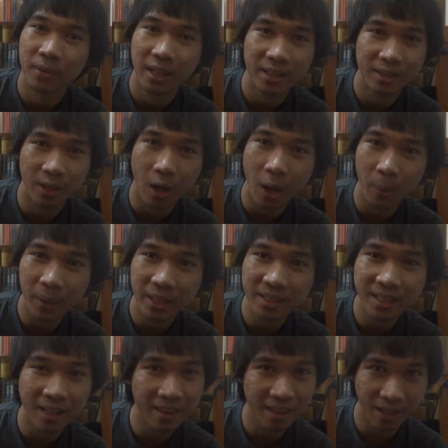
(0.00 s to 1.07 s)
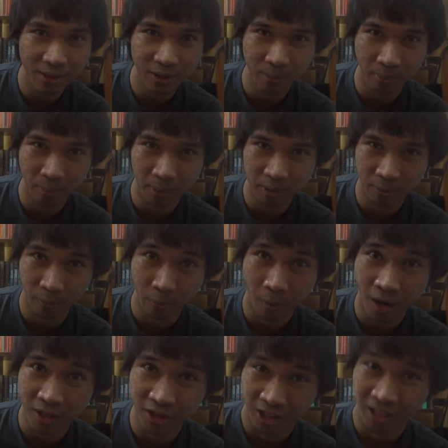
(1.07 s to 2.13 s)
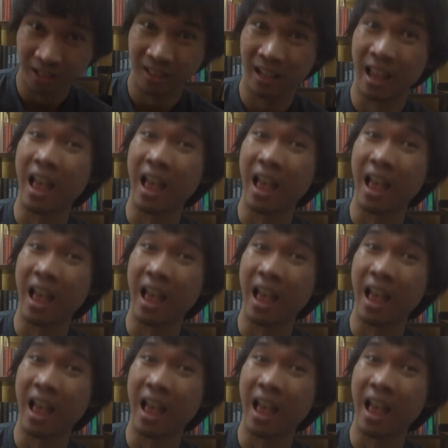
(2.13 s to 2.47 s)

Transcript: As always, thank you super much for watching.